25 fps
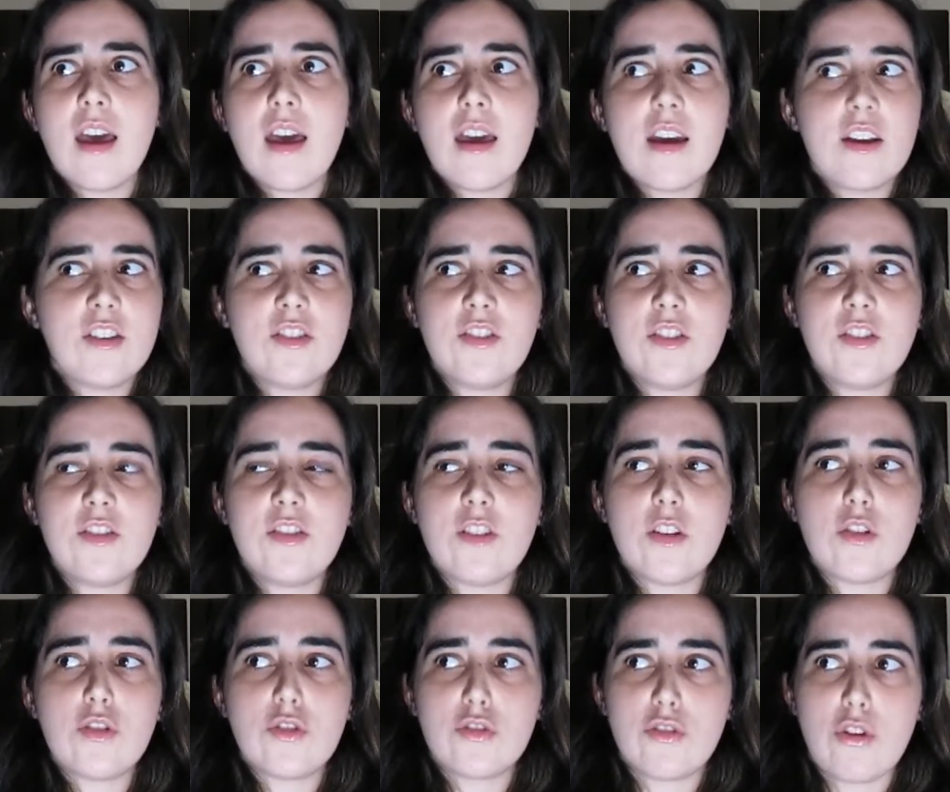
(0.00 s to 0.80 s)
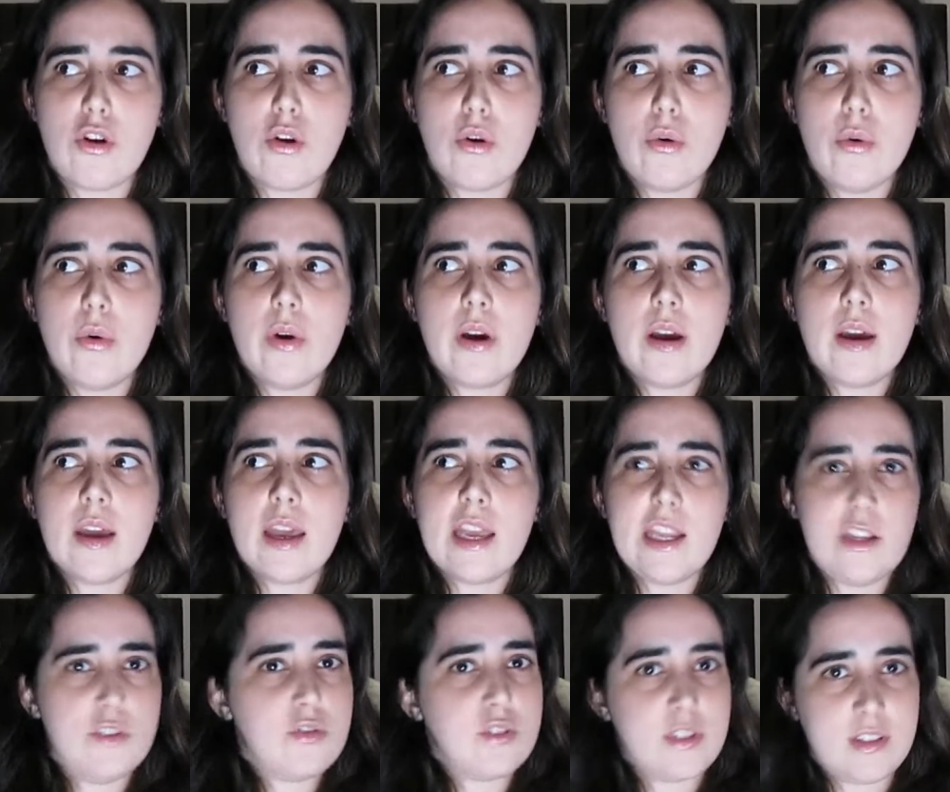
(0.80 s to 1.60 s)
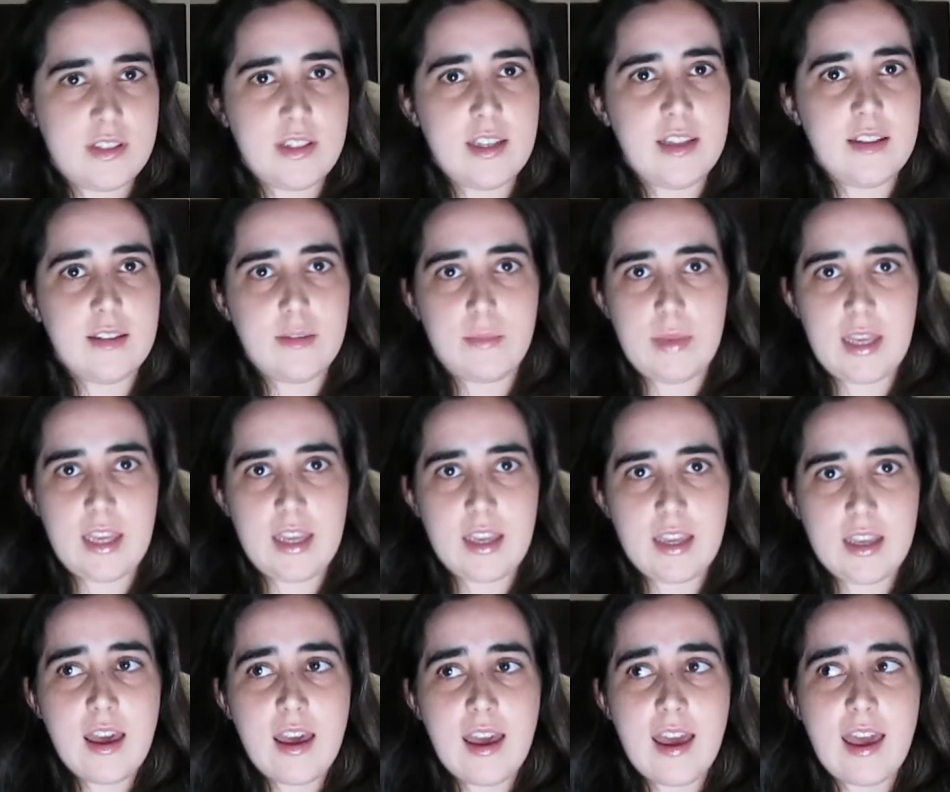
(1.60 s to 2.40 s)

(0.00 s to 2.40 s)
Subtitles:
It's just so interesting to me.